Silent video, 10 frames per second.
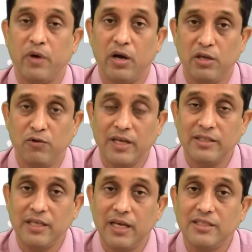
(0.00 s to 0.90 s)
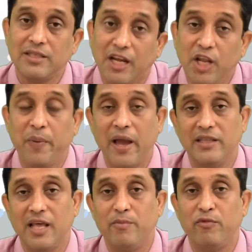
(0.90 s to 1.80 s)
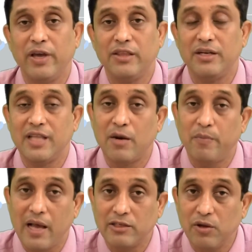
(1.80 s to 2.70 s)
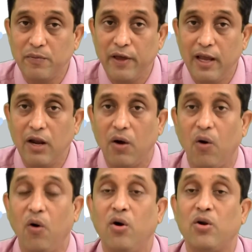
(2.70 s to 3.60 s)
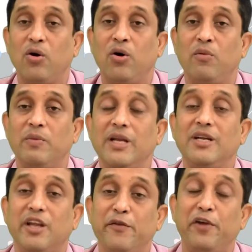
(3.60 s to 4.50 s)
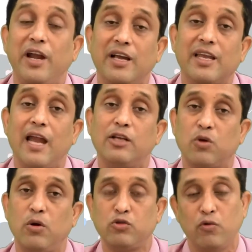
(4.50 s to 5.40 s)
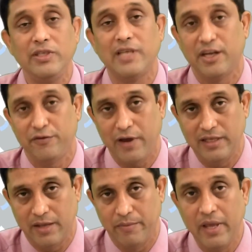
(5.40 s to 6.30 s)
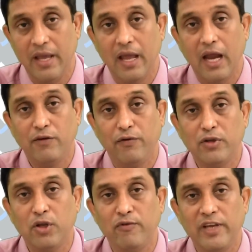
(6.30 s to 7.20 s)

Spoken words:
you can say certify them whether they are pass or fail, or in different grades also we certify them. And further we